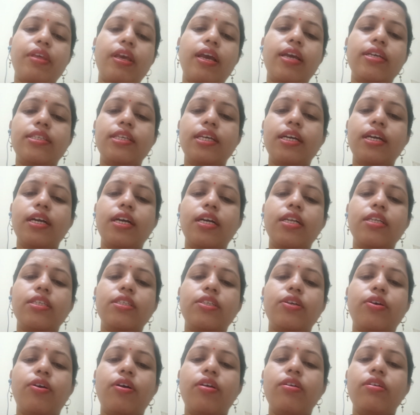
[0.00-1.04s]
A single
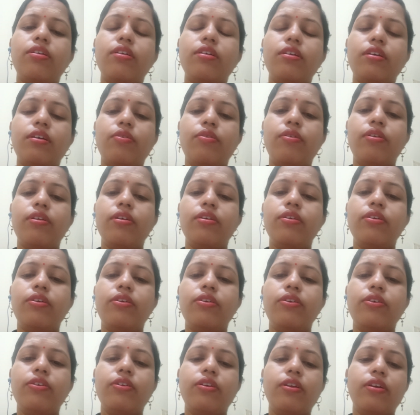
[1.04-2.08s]
short
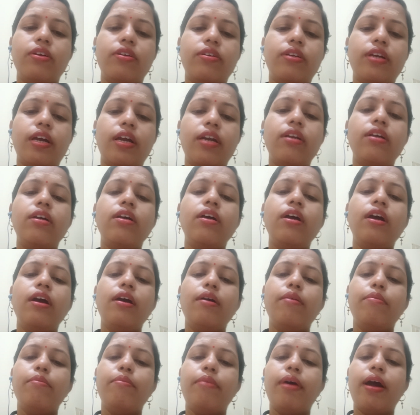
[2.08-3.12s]
oligonucleotide
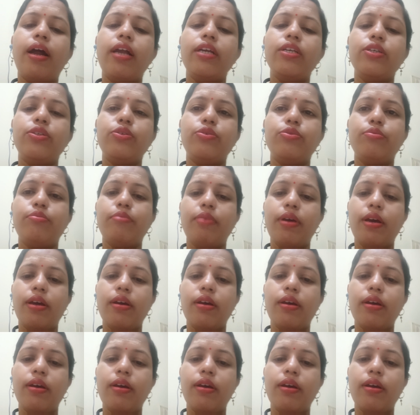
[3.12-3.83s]
binds to